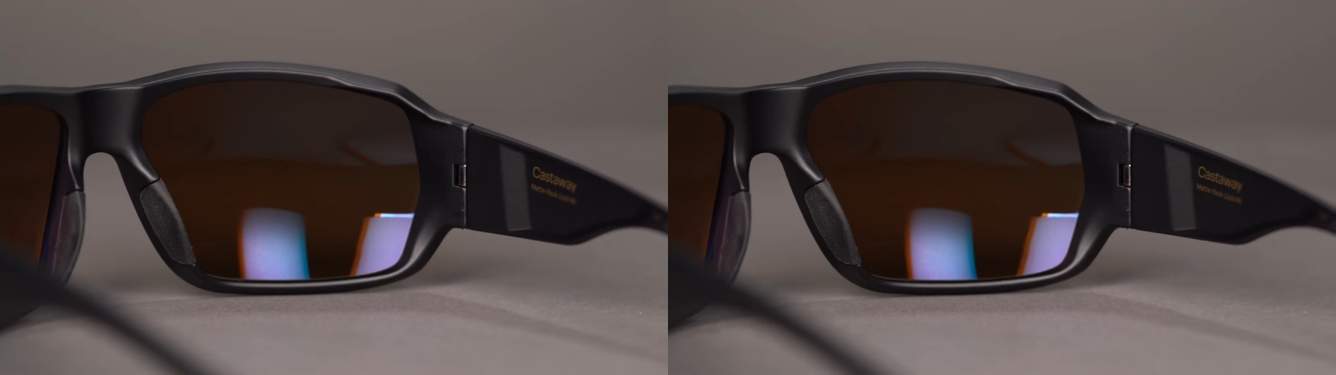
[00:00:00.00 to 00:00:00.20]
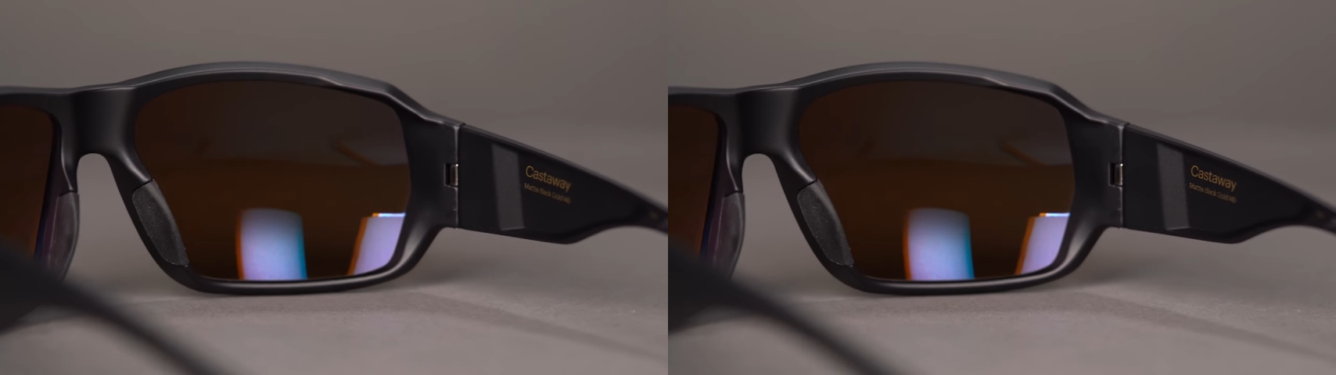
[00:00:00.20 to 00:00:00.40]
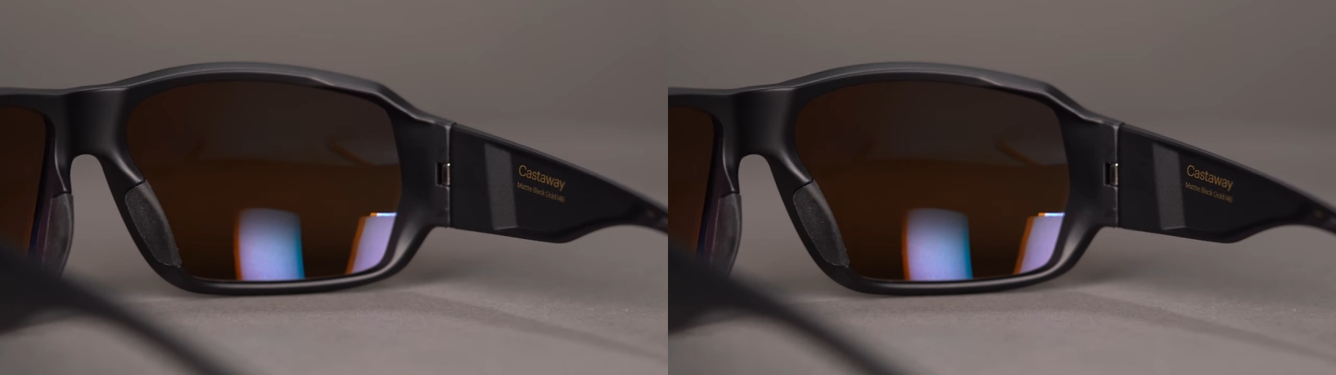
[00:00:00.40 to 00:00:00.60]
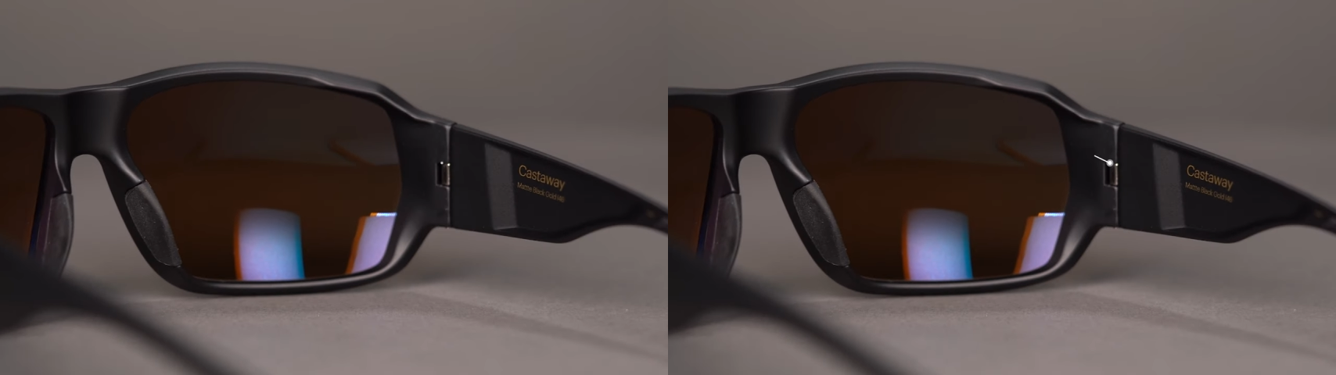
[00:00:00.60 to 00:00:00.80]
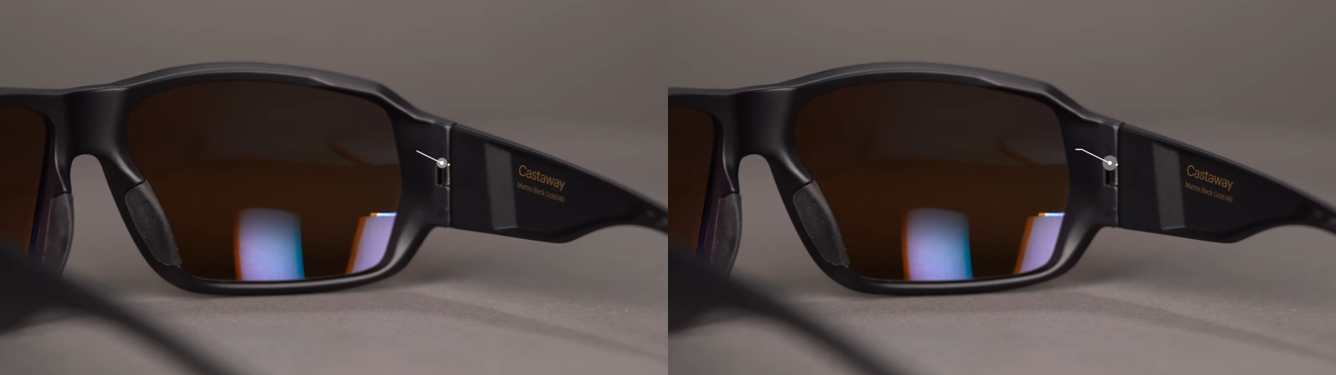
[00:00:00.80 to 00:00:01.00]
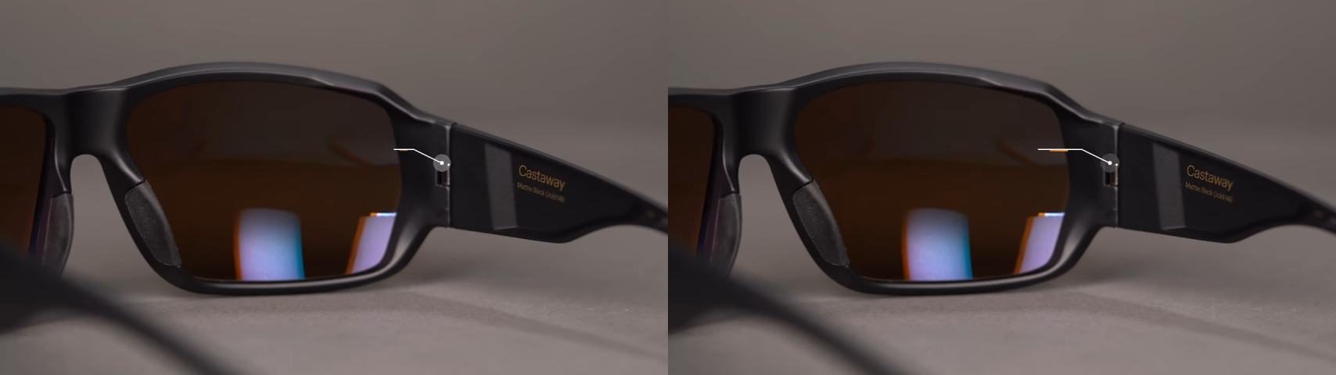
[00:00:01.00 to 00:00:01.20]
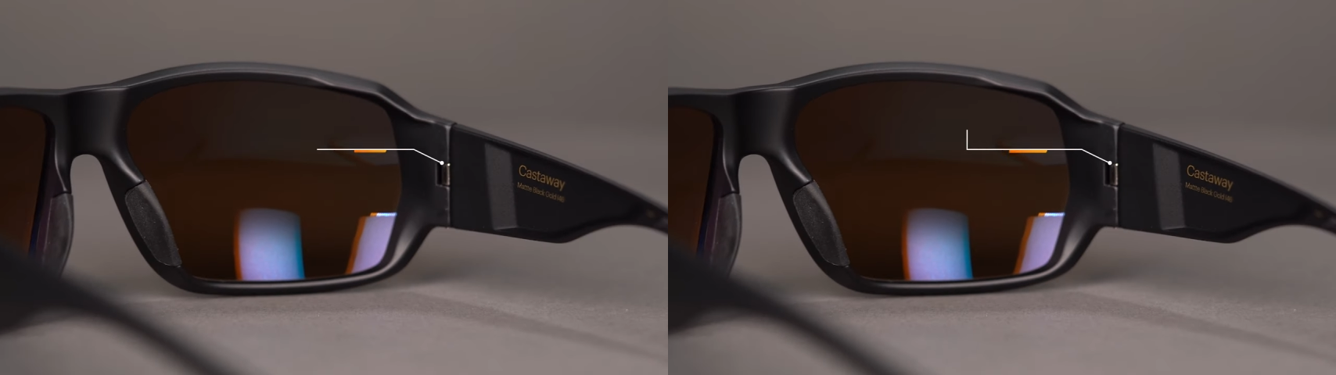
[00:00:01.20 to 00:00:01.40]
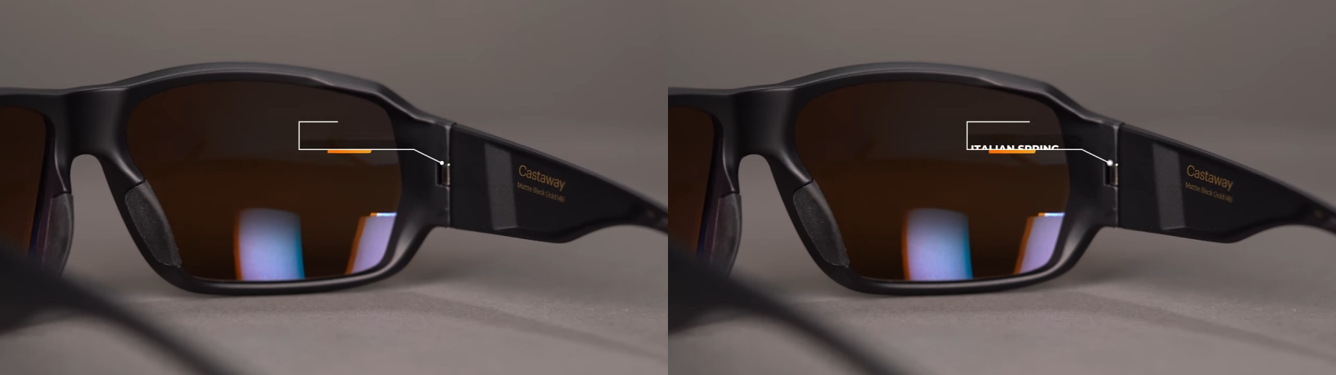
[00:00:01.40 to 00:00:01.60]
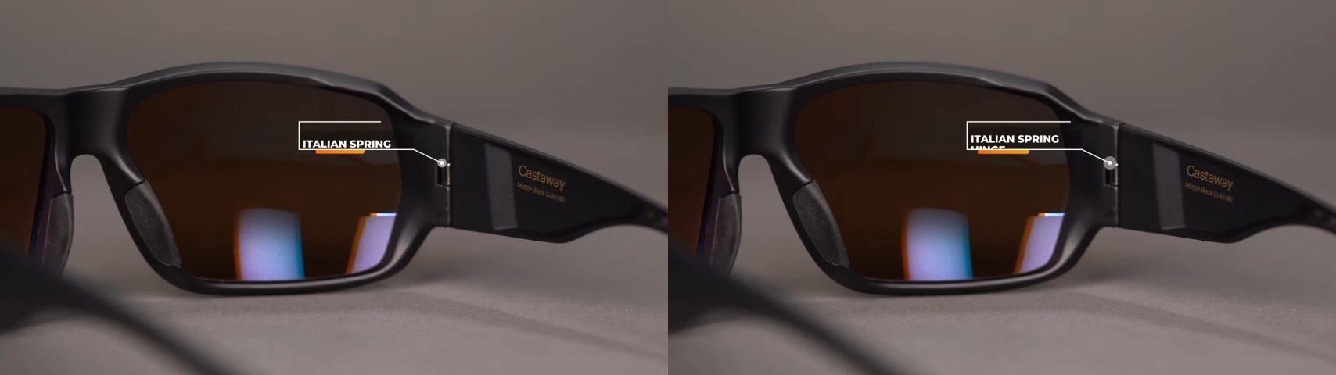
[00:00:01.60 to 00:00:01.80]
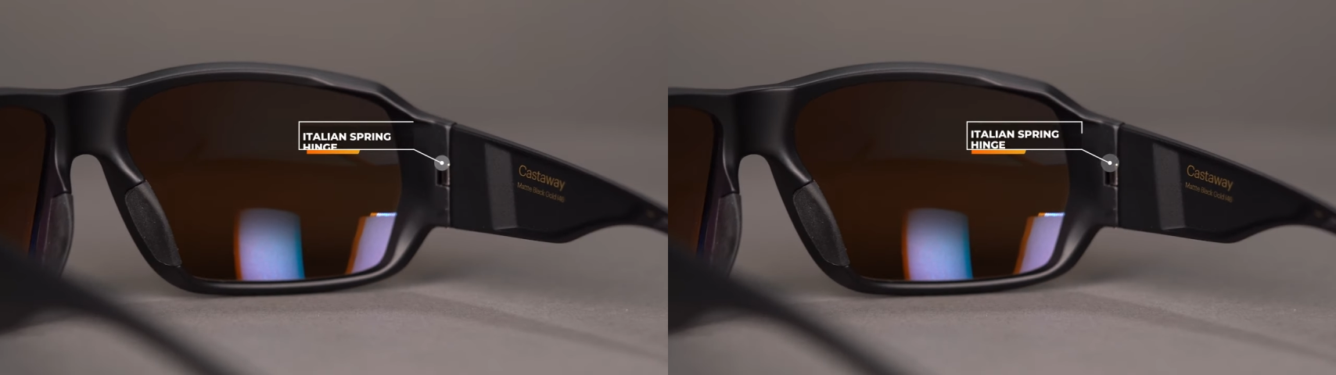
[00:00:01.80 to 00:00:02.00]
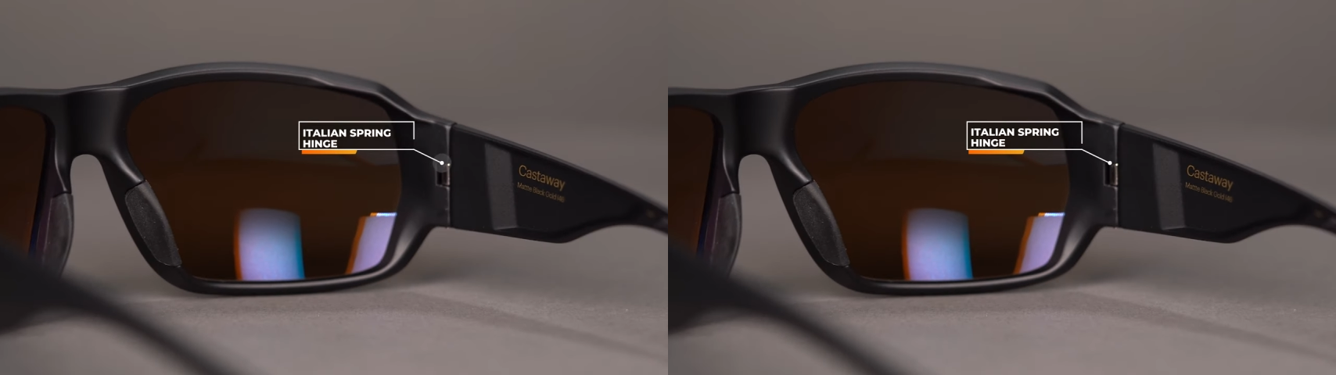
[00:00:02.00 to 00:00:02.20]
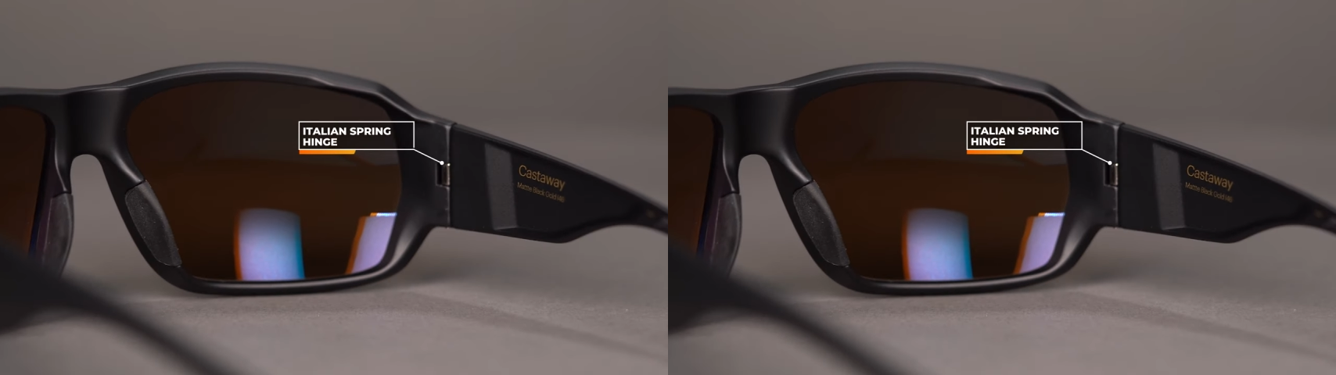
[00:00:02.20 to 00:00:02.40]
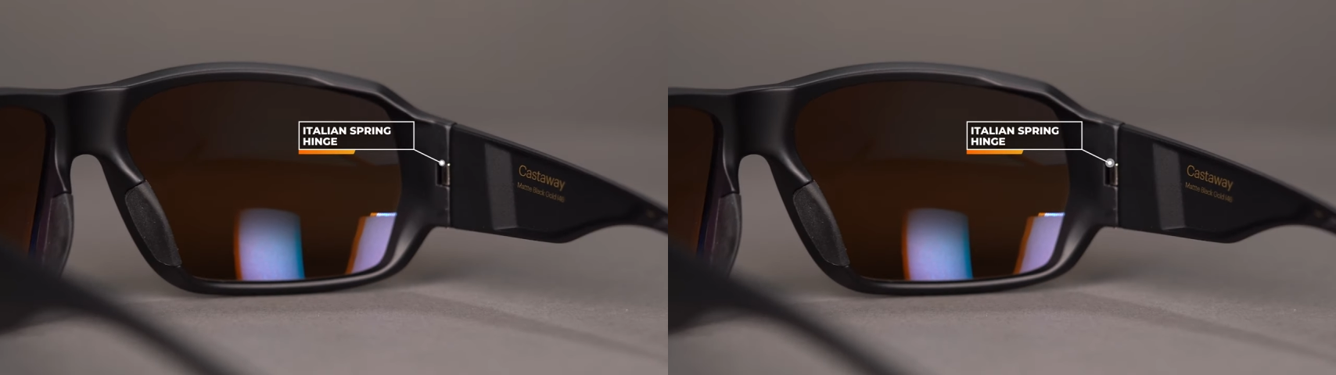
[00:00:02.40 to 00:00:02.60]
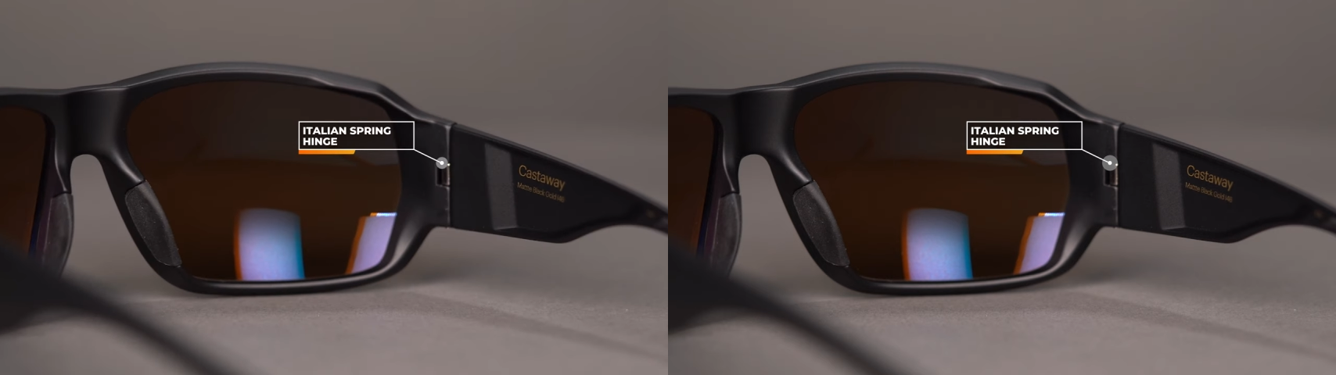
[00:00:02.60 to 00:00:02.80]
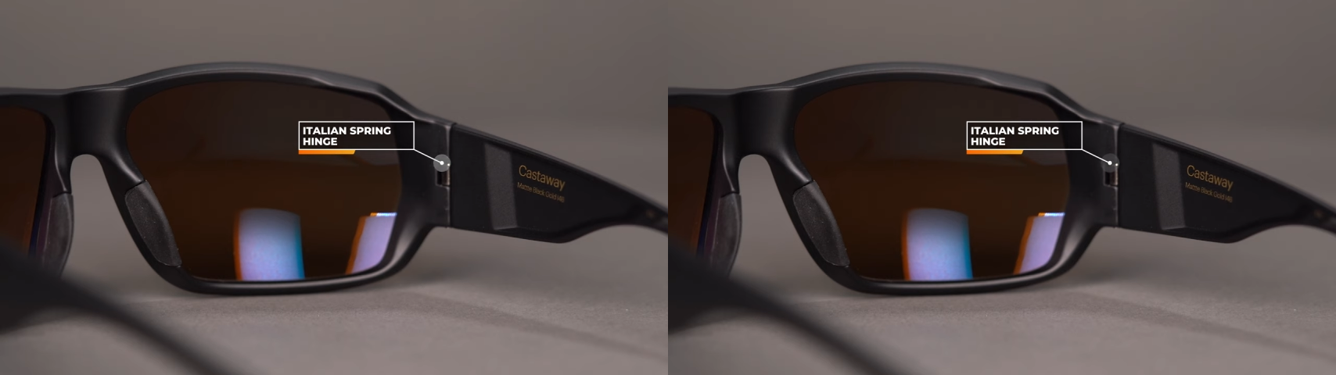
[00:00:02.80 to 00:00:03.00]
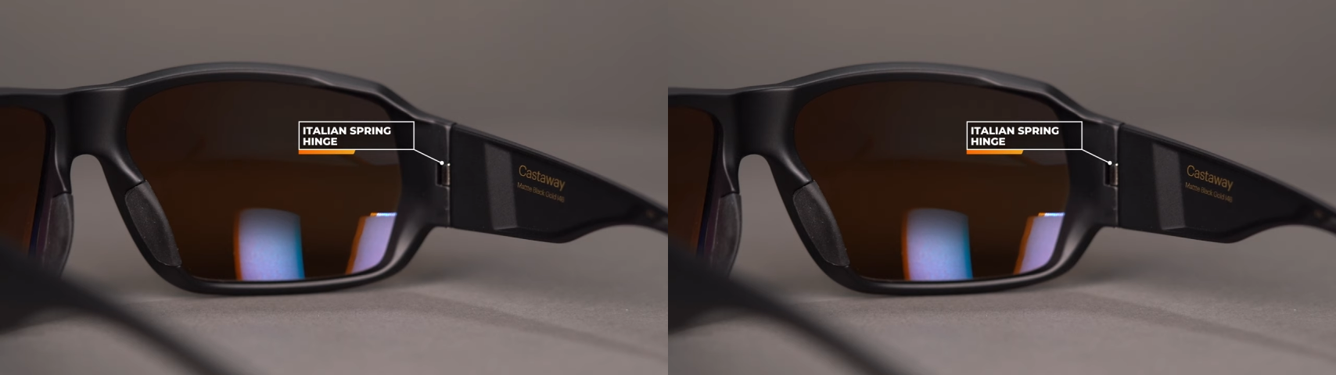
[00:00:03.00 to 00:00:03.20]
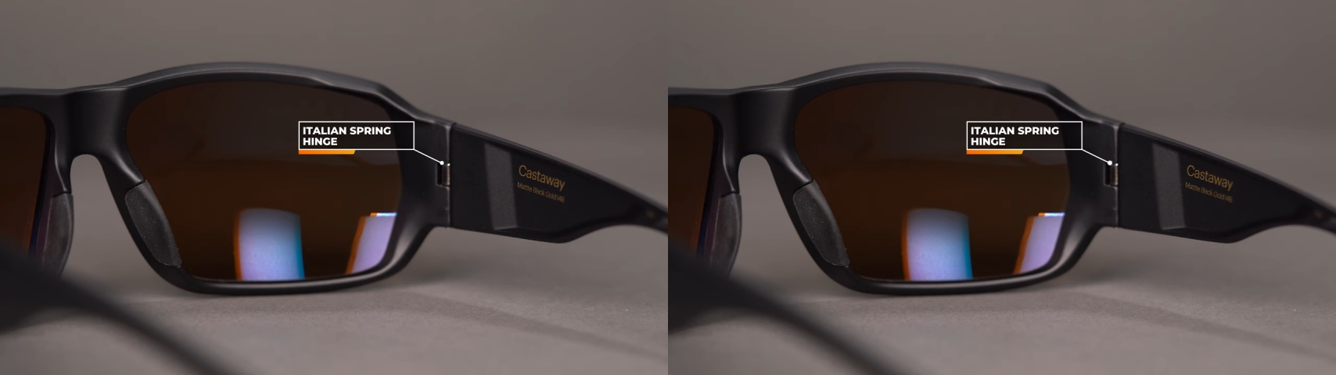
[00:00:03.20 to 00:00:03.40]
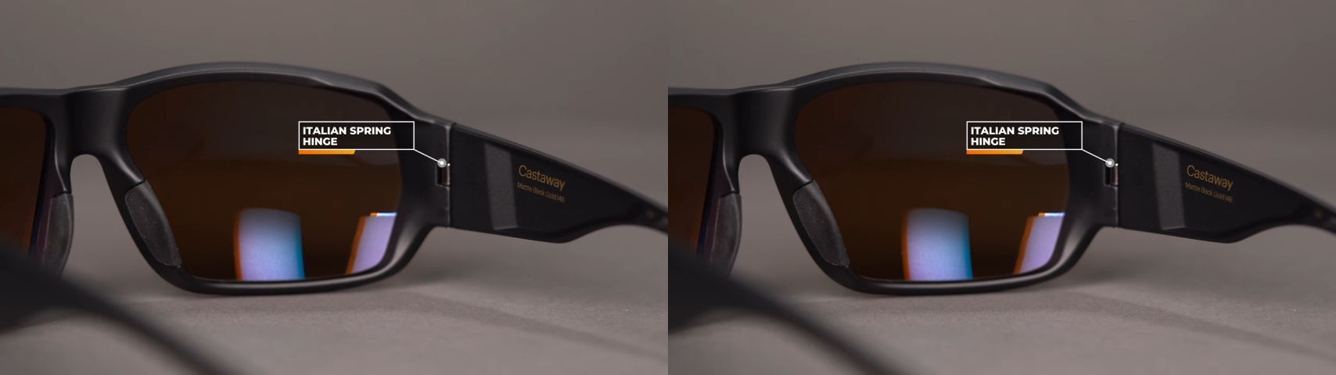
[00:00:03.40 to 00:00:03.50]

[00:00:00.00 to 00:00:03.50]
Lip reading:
Nobody's mouth can be seen.